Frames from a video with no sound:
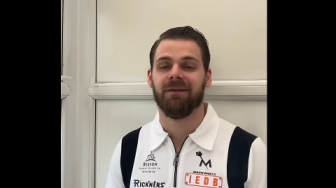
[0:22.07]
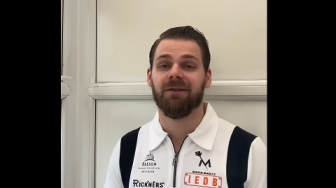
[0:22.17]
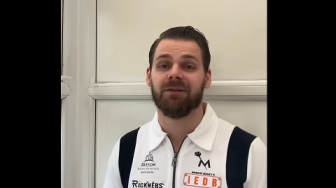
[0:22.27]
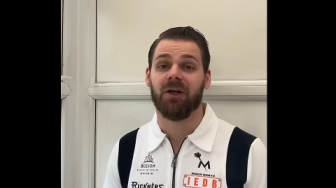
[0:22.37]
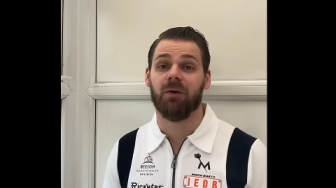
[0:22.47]

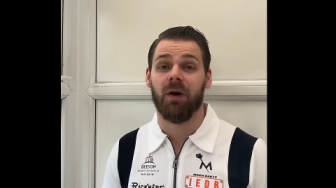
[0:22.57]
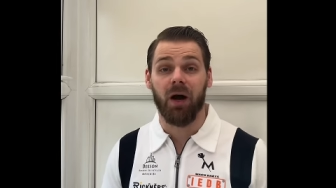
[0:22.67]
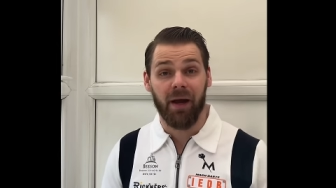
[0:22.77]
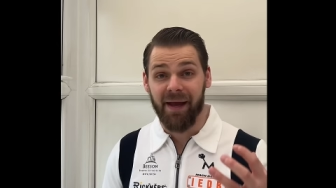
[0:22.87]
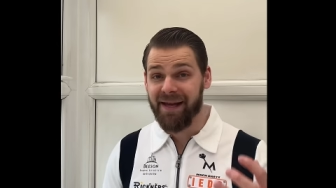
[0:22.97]
So
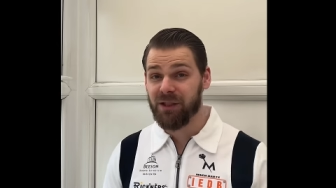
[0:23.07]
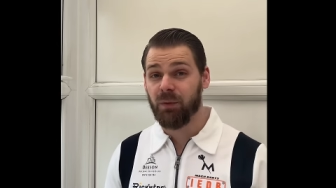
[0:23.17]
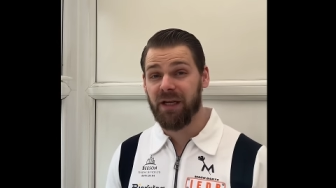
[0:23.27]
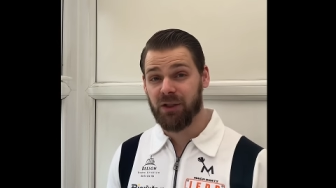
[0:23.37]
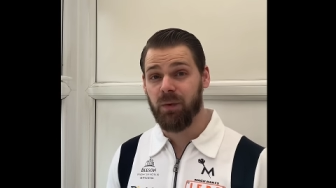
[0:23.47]
in
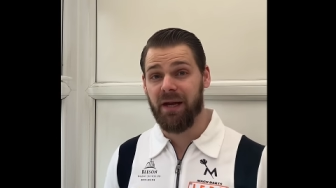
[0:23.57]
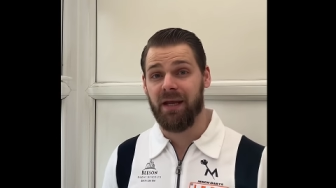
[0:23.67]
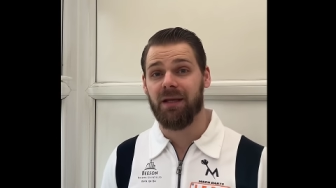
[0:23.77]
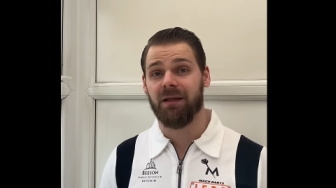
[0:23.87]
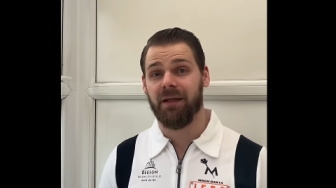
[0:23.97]

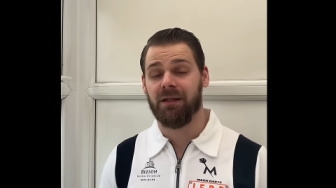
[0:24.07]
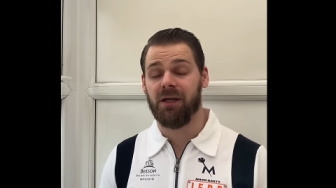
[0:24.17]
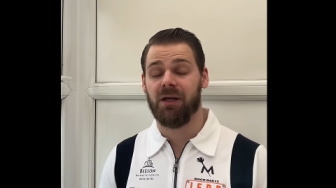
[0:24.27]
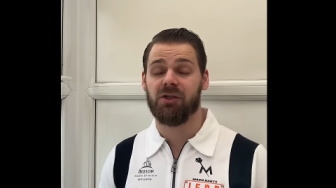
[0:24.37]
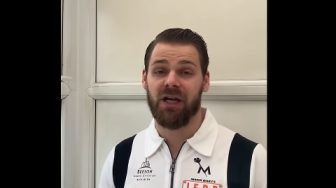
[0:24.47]
2020,
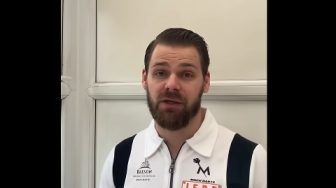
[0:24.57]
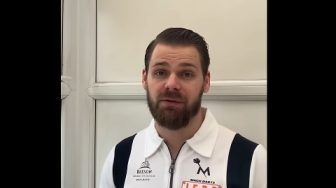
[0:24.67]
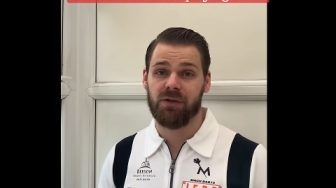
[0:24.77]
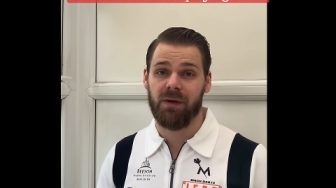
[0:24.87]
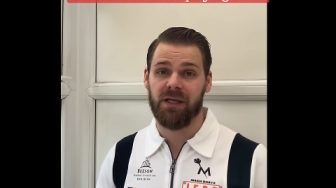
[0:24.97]
in January
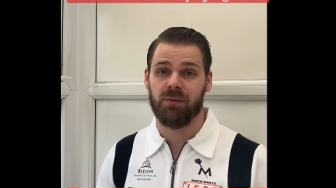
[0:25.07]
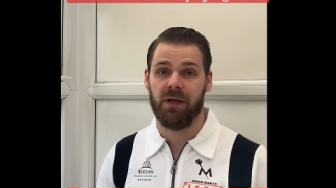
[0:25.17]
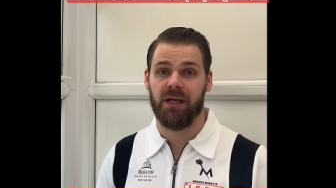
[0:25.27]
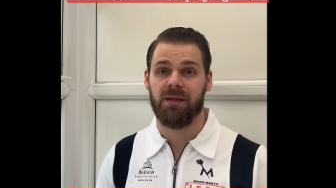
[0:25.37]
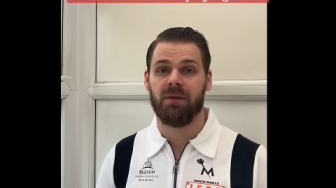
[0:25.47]

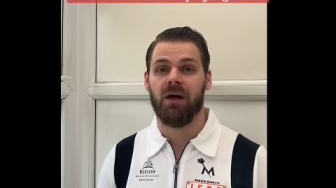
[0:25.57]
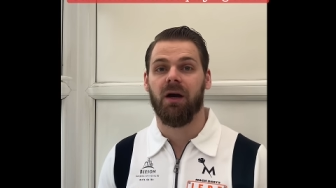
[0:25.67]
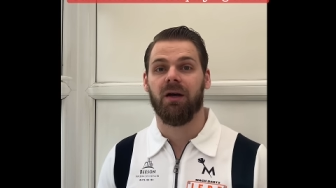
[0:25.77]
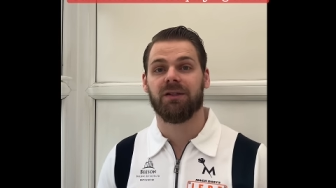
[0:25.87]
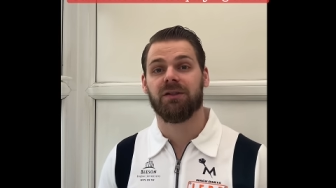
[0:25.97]
2020,
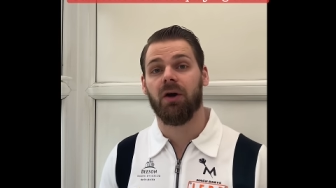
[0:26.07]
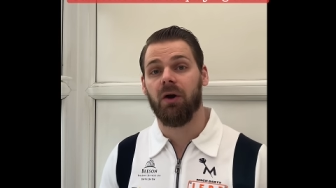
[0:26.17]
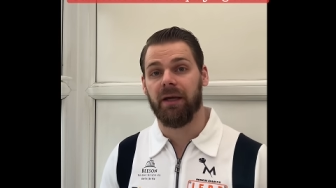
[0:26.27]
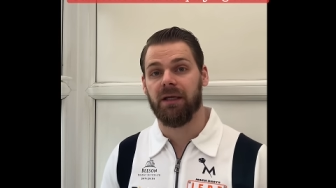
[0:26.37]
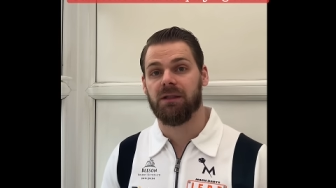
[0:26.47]
I
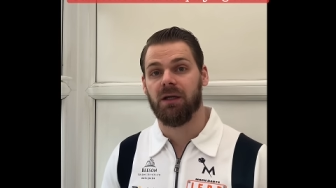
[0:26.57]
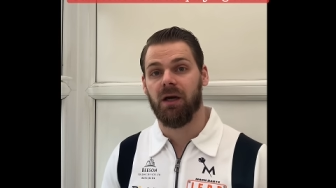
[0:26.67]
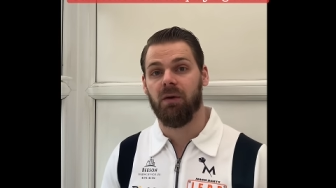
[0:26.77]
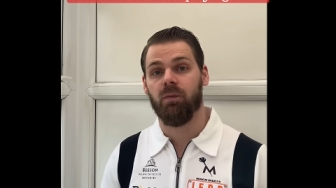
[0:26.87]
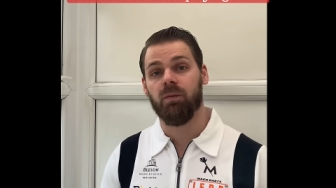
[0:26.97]
started
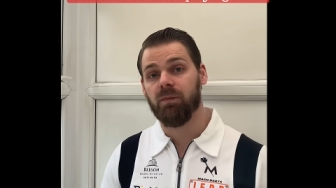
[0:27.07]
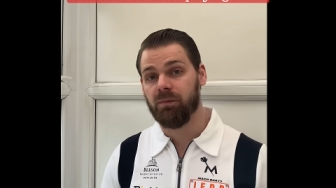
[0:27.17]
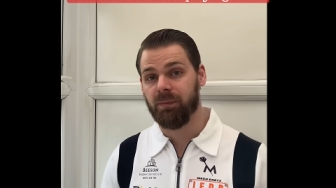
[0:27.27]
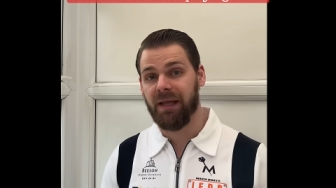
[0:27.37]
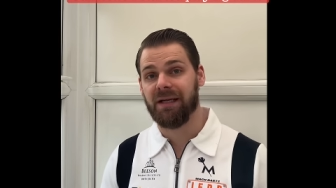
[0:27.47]

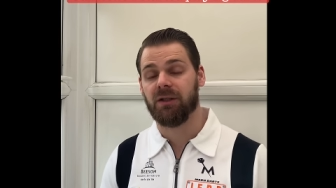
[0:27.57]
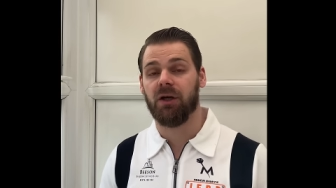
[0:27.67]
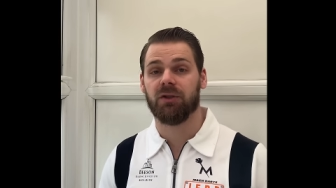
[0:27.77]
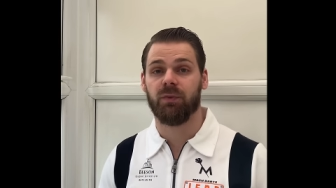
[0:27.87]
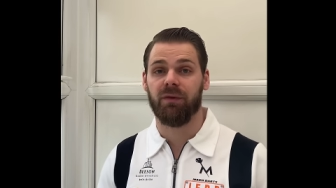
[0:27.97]
playing
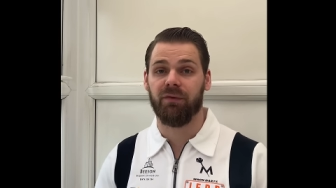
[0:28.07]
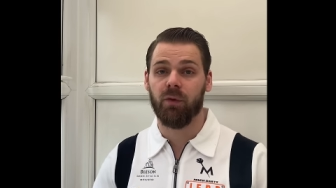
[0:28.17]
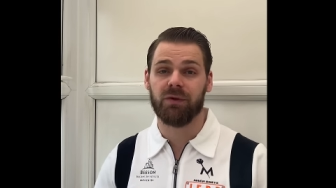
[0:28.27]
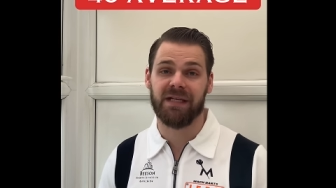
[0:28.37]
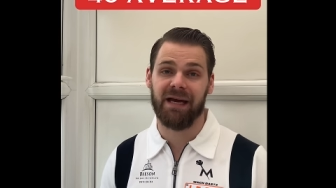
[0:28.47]
darts with a
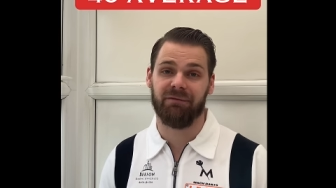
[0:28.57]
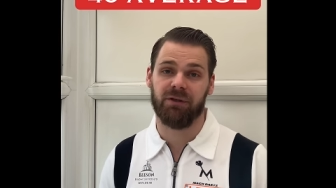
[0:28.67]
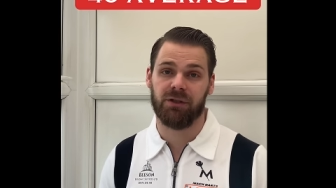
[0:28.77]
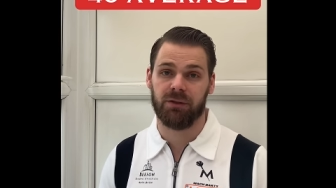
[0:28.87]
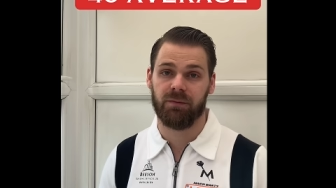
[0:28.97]
40
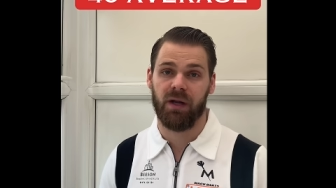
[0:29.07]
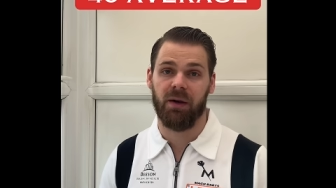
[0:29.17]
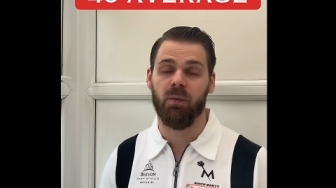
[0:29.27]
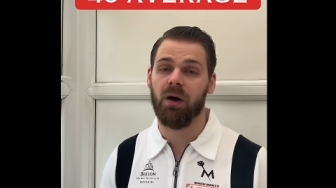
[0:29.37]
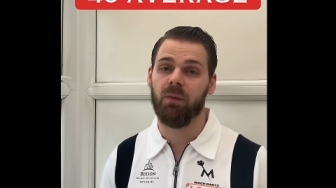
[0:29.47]
average. And
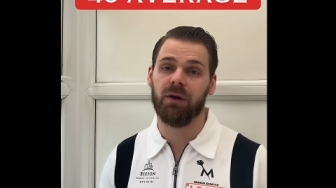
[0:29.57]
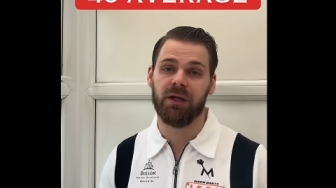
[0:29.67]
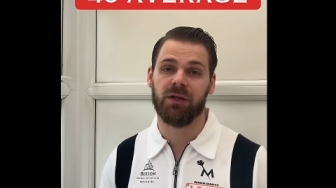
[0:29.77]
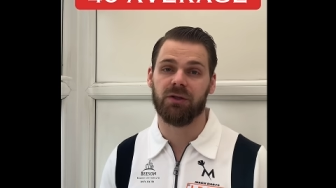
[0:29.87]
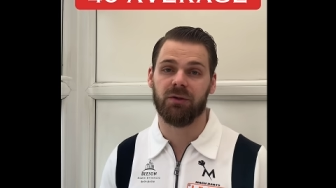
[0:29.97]
what I wanted
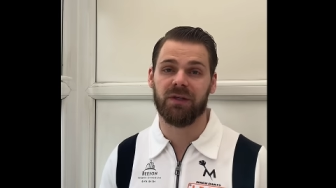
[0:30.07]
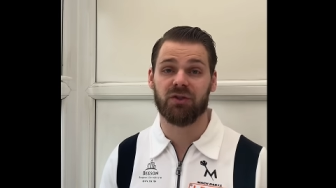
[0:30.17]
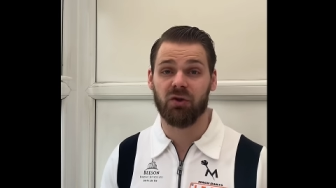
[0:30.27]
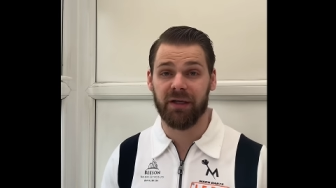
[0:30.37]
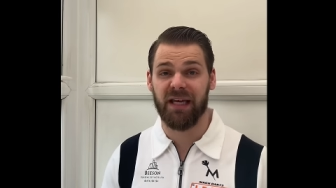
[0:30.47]
to do is
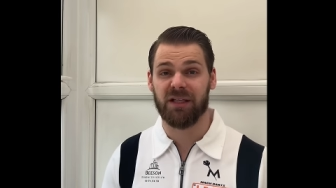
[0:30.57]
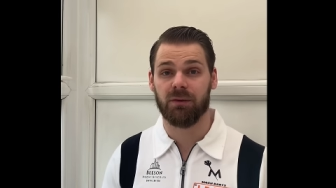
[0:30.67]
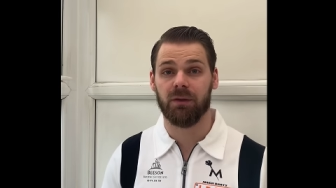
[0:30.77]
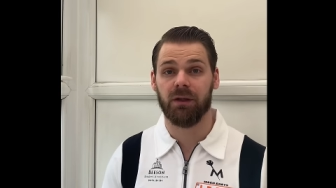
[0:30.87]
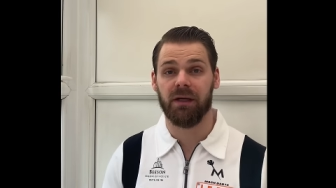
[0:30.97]
try and get
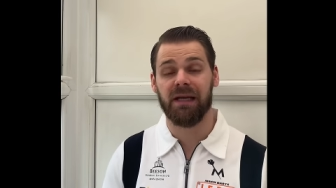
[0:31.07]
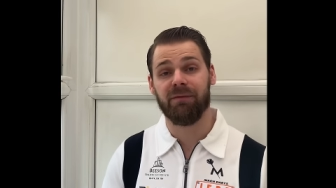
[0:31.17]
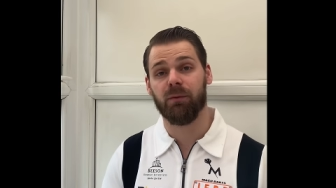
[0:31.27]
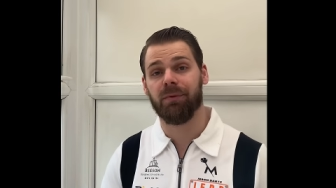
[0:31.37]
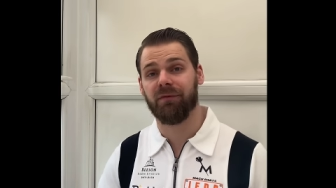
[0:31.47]
to a
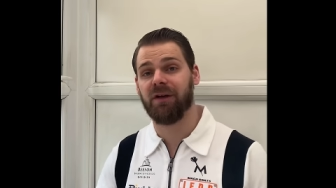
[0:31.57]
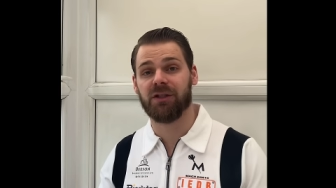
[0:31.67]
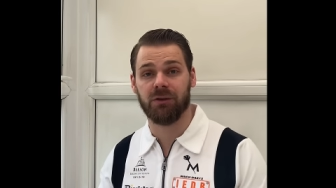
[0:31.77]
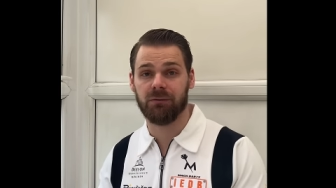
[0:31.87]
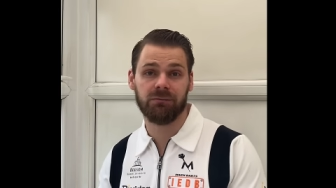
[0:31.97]
level
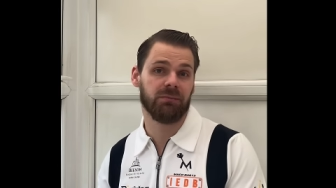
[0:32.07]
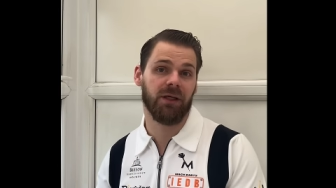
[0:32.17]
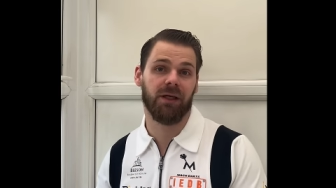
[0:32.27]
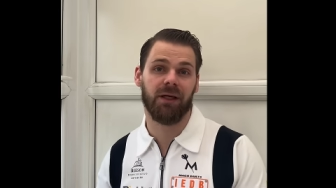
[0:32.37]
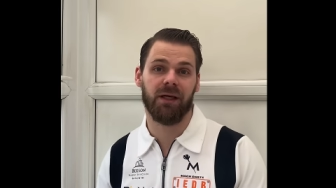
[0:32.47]
professional
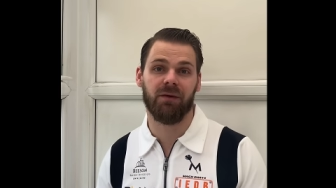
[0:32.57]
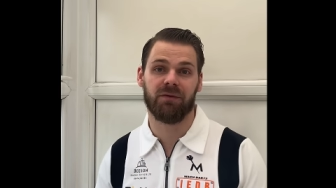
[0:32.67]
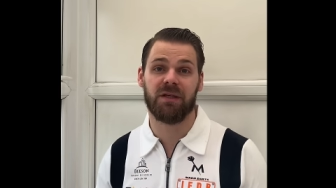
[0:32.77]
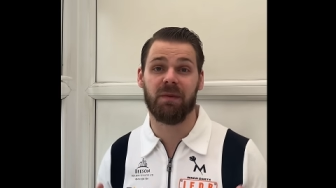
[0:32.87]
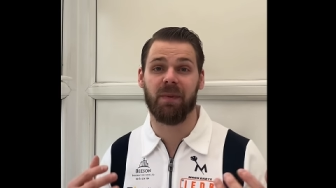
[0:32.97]
and
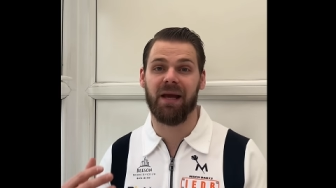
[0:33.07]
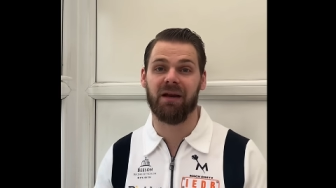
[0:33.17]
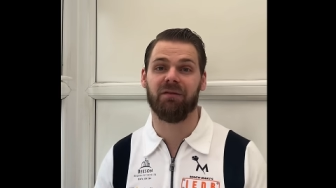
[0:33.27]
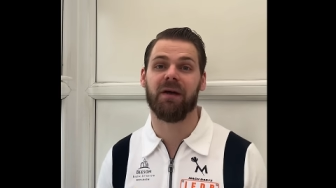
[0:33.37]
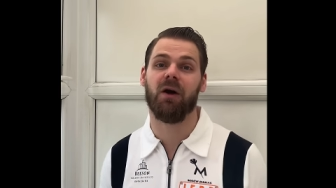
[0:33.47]
obviously be playing at
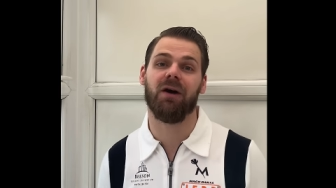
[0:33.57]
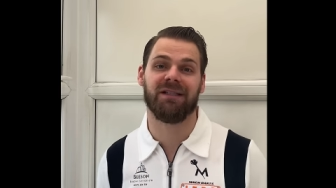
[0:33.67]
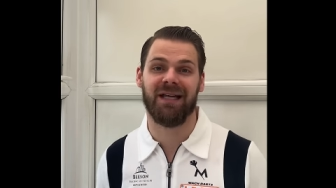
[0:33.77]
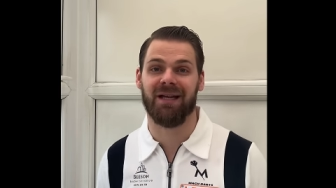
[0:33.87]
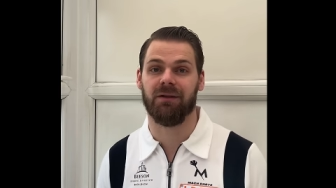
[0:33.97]
a very high
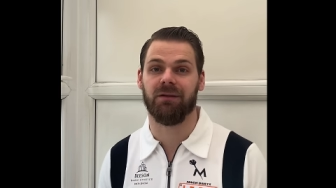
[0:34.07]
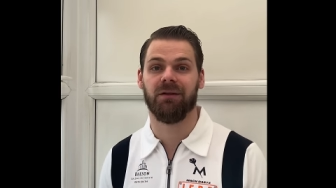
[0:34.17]
standard.